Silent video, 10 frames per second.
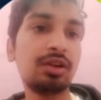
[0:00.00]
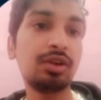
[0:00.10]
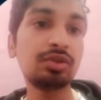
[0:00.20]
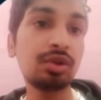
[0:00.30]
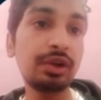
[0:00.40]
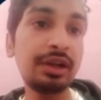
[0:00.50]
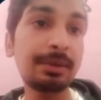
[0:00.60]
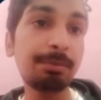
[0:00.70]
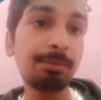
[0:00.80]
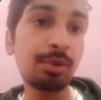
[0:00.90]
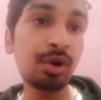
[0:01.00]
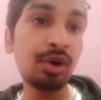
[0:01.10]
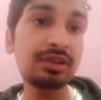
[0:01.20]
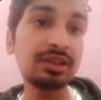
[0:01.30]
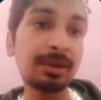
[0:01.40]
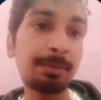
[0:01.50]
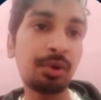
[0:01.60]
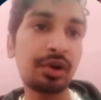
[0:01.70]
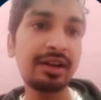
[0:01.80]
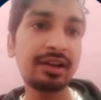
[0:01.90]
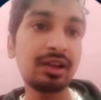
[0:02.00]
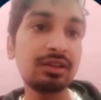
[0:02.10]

So it broke the support, right?